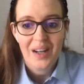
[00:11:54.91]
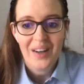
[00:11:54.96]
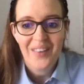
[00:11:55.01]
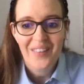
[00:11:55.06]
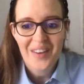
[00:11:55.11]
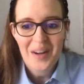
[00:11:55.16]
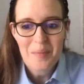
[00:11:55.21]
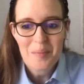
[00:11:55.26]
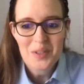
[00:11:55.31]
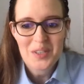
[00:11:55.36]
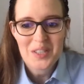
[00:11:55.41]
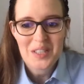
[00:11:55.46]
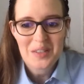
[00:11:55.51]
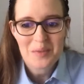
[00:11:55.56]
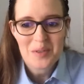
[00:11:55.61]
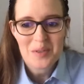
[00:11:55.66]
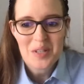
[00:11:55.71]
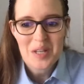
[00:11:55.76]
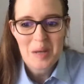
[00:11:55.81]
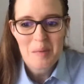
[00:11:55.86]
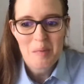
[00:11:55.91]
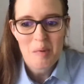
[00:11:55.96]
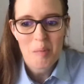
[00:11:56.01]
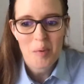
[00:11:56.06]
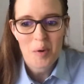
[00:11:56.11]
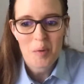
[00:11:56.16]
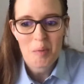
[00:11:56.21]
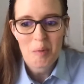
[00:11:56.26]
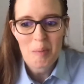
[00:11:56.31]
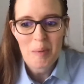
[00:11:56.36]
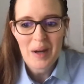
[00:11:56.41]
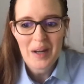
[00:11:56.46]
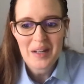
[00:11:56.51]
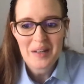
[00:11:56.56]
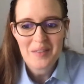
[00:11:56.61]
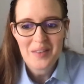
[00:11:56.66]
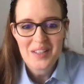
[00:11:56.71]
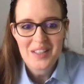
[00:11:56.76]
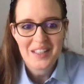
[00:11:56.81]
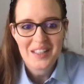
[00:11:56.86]
April says we used to keep a portable
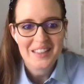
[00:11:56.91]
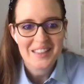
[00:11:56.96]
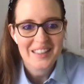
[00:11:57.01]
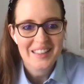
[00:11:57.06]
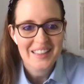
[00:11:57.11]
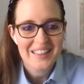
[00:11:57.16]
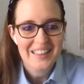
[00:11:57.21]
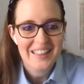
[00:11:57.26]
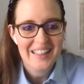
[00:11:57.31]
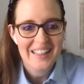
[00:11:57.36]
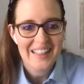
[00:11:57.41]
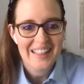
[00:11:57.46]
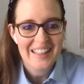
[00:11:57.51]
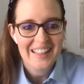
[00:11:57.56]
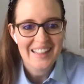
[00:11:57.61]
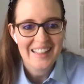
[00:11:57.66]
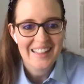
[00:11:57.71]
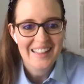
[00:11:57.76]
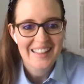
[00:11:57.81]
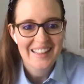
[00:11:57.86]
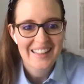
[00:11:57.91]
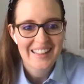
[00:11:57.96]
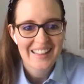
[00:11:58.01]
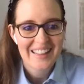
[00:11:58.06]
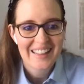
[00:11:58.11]
potty with us. Yeah.